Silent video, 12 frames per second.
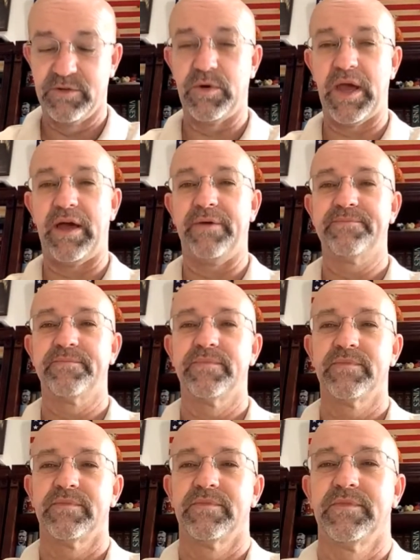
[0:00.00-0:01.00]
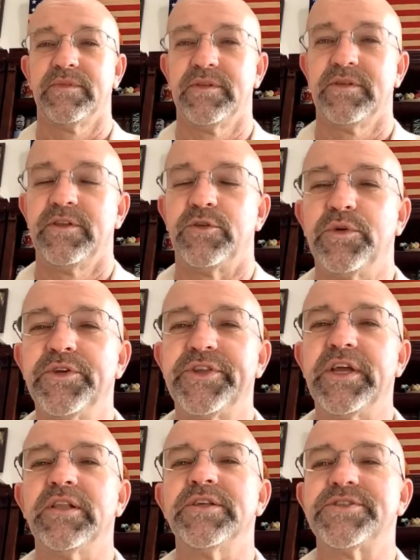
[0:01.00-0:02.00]
Wow. The real
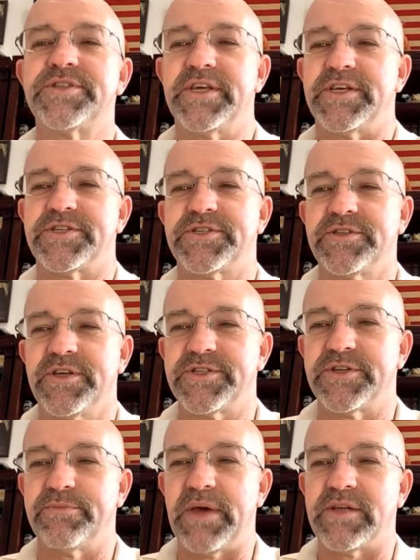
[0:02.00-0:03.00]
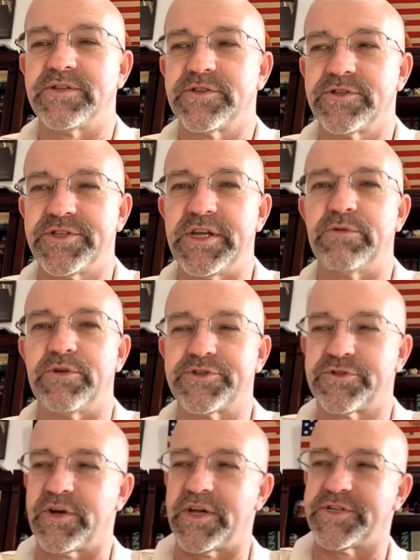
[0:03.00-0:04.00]
deal is this. It's about zero
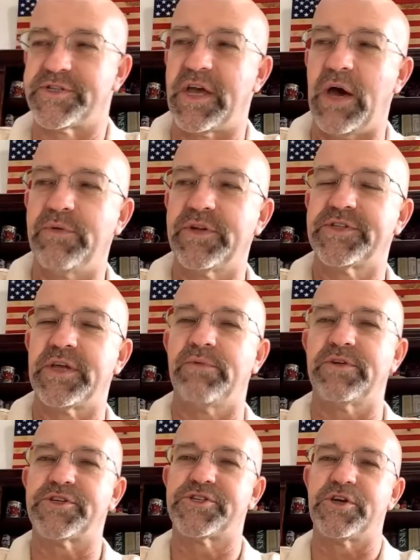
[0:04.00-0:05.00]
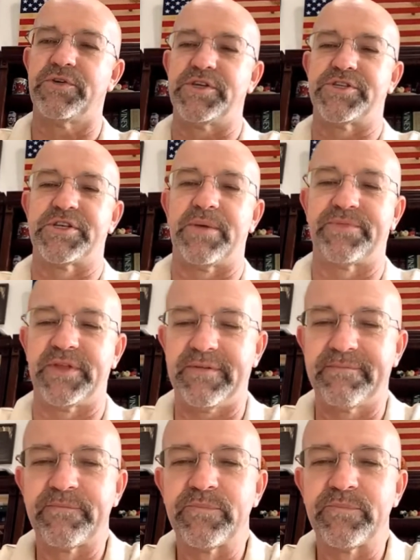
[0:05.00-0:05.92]
trust. Now, I want to show you something.